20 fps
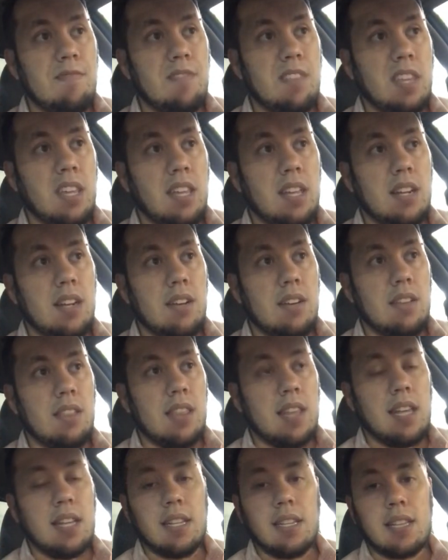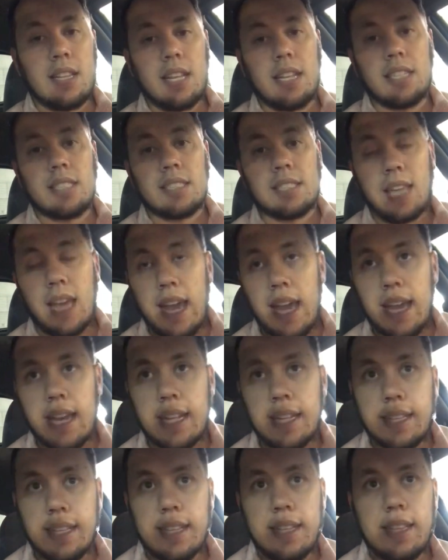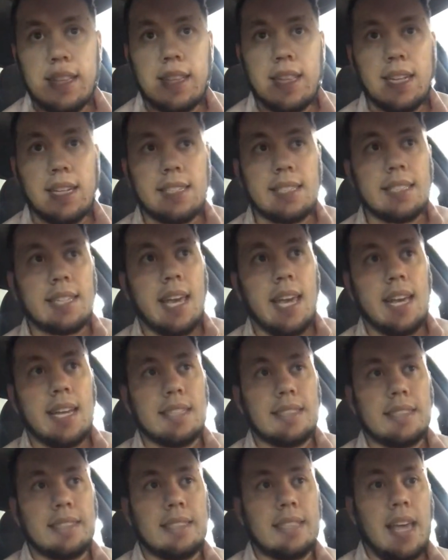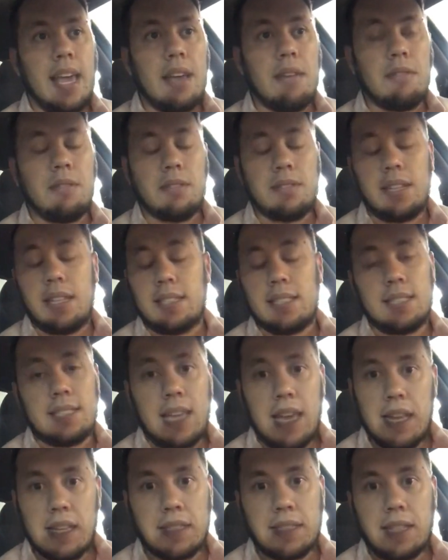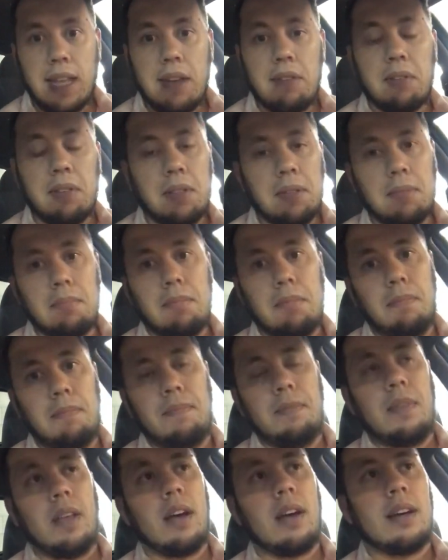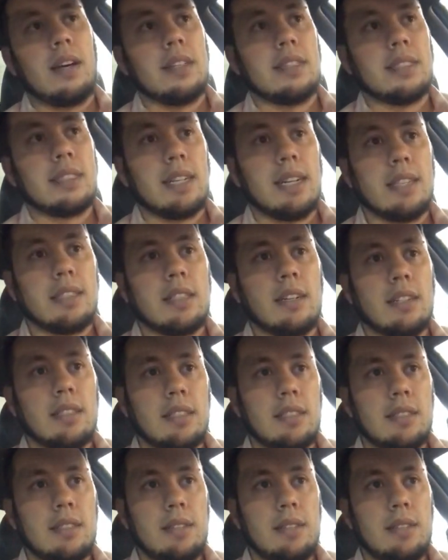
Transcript: they just can't stay with him. He's got that.